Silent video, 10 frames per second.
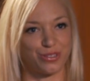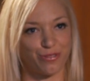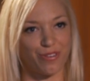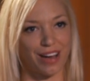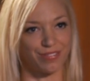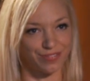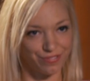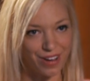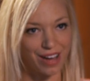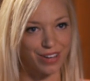or
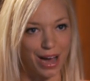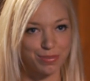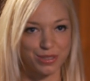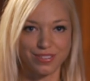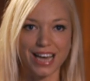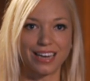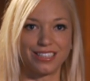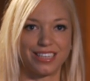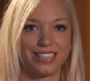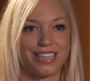5 cups of salad
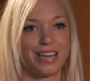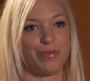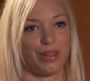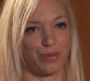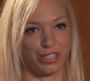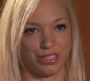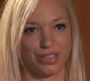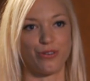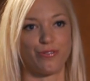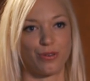to contend with, which is an
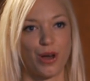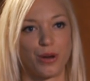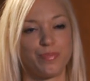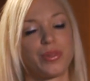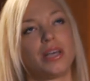awful lot.